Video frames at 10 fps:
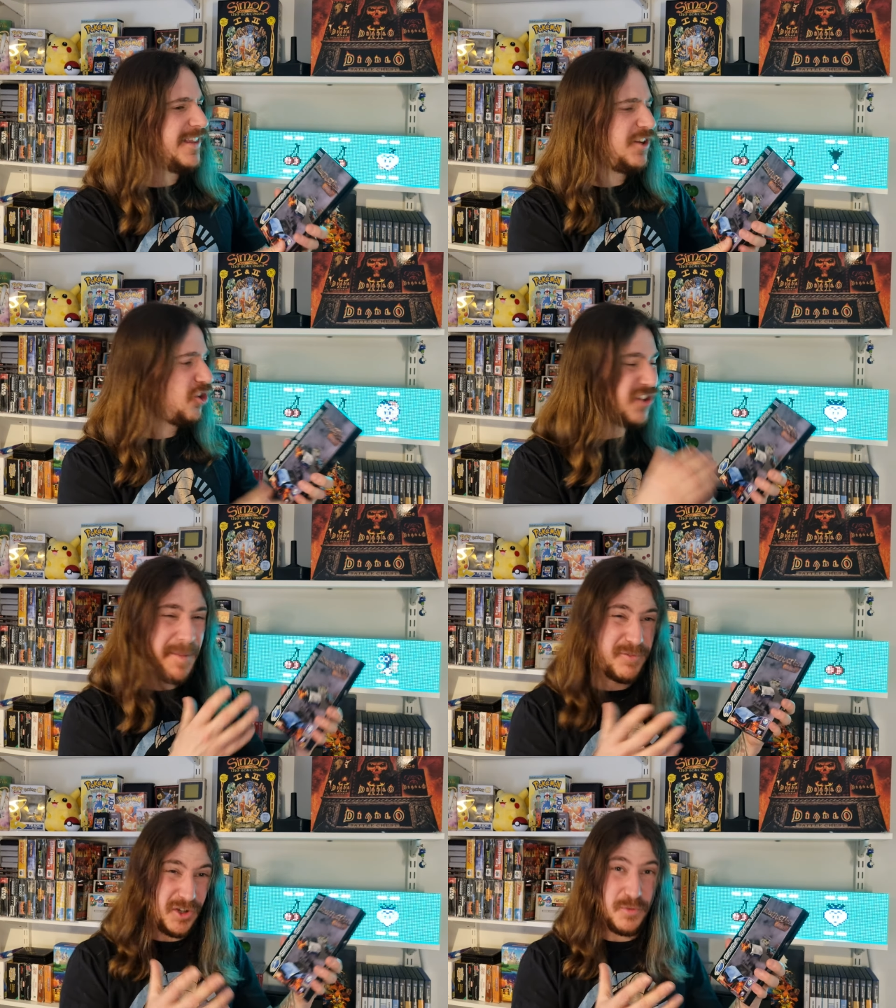it's just
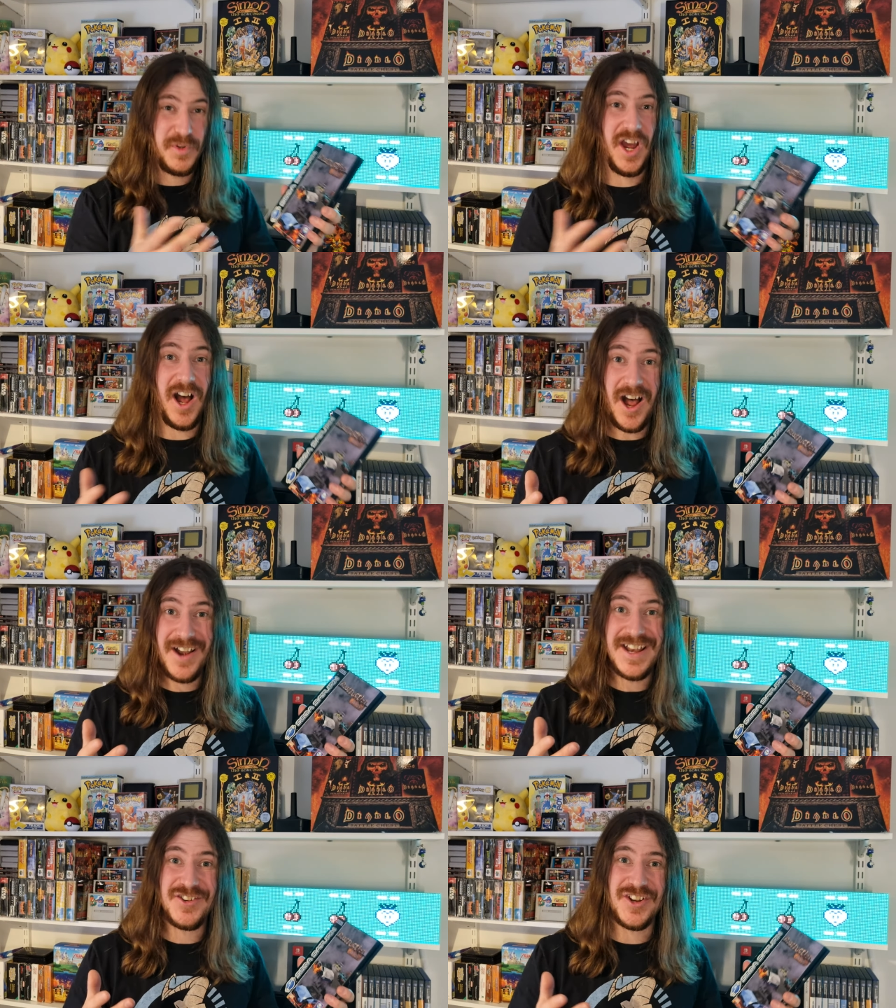absolute
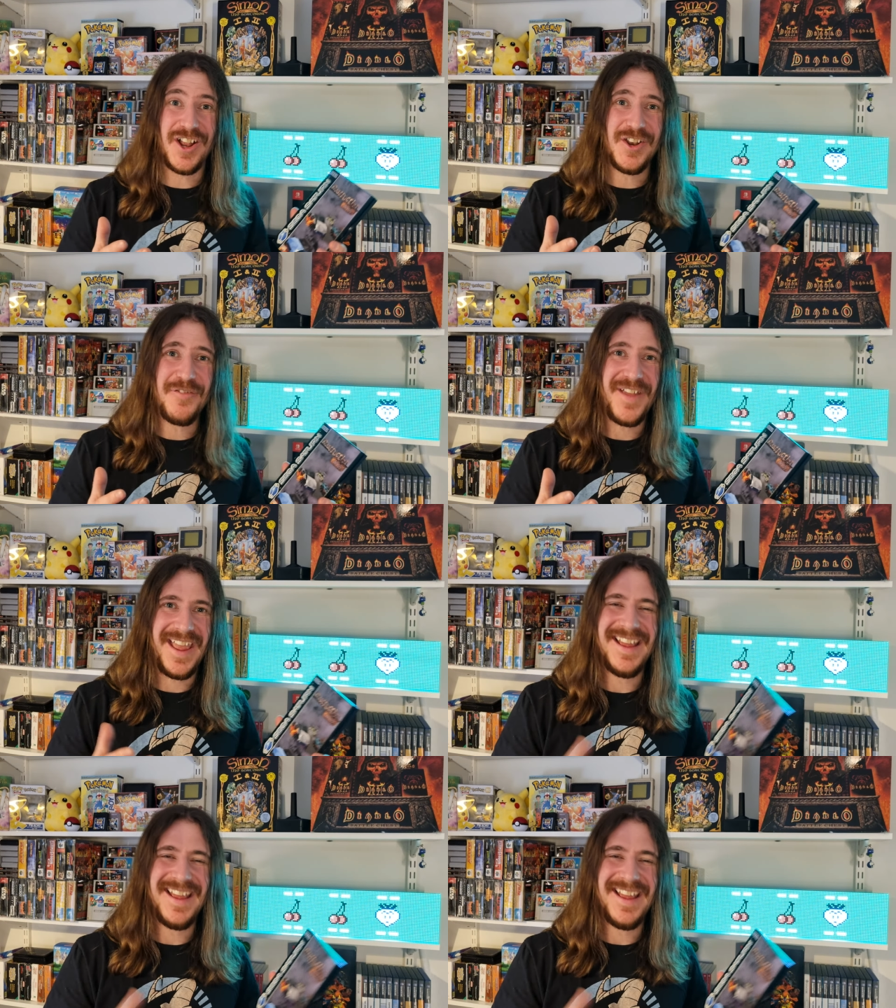carnage and I love it.